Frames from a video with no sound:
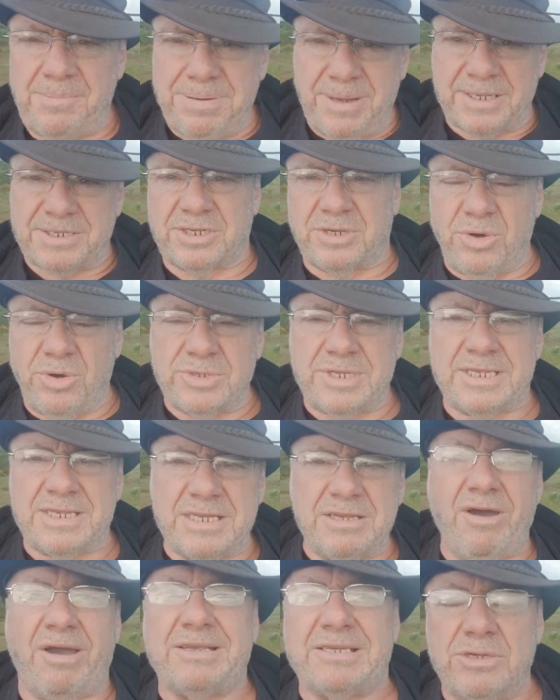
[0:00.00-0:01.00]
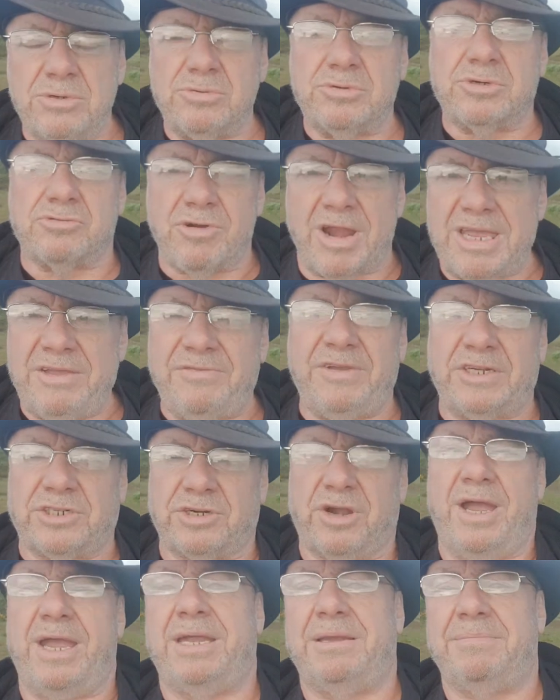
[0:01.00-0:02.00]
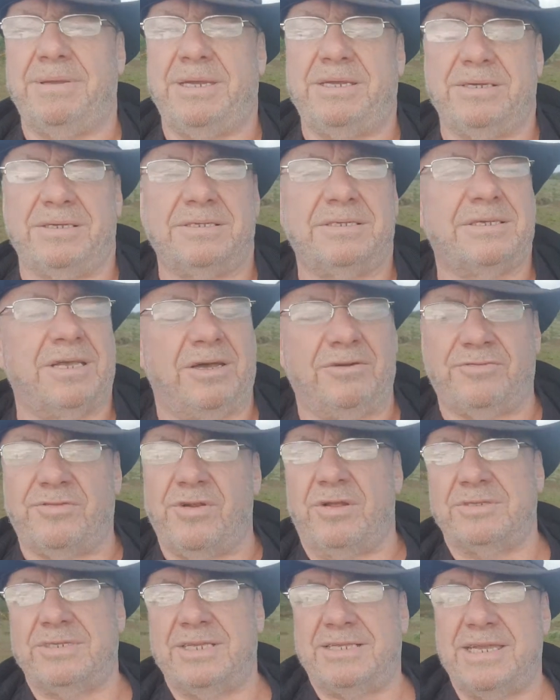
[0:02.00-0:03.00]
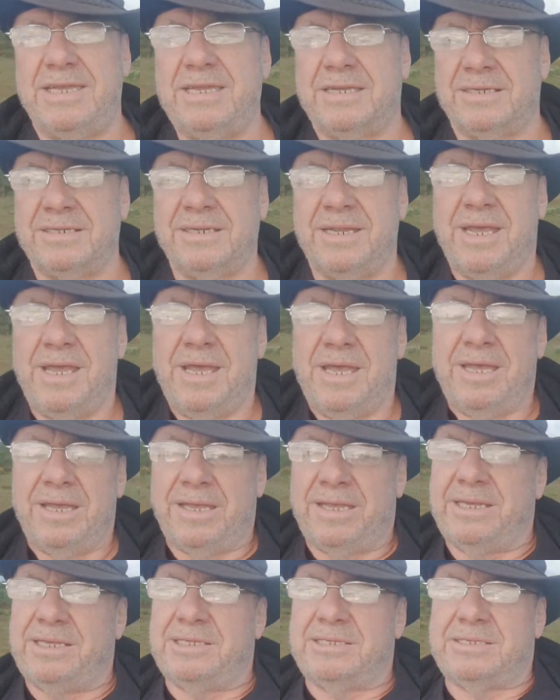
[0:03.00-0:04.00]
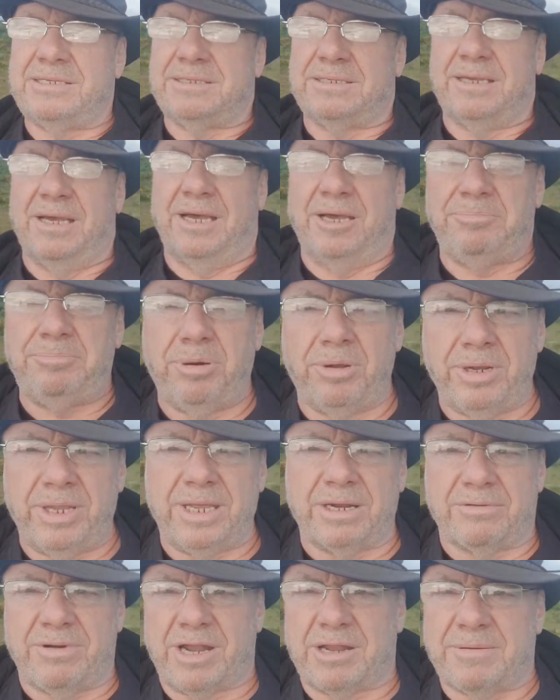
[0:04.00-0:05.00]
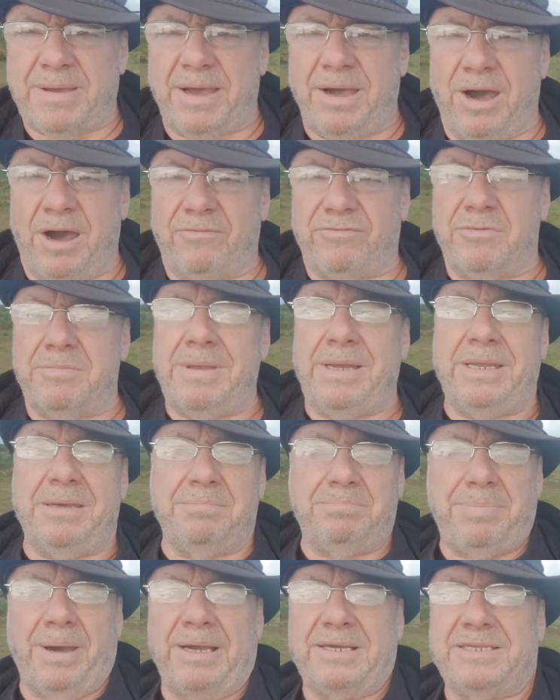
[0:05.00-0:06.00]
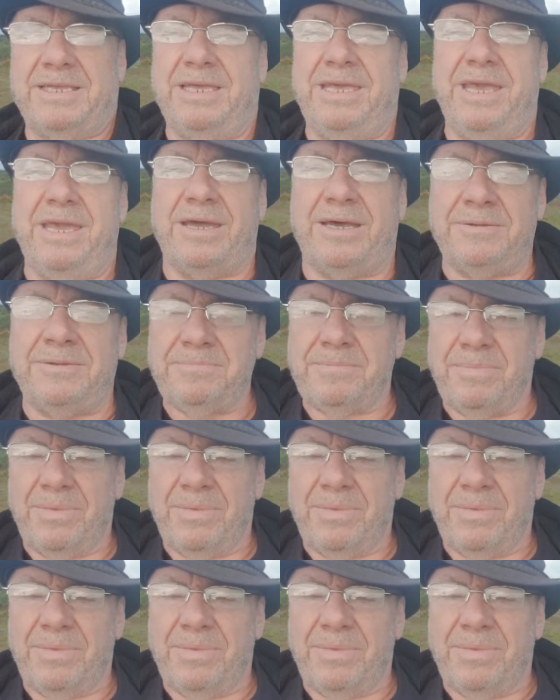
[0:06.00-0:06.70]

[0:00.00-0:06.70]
Plus, of course, it's a nice little gravy train, because Francis Egan is pulling around about $500,000 a year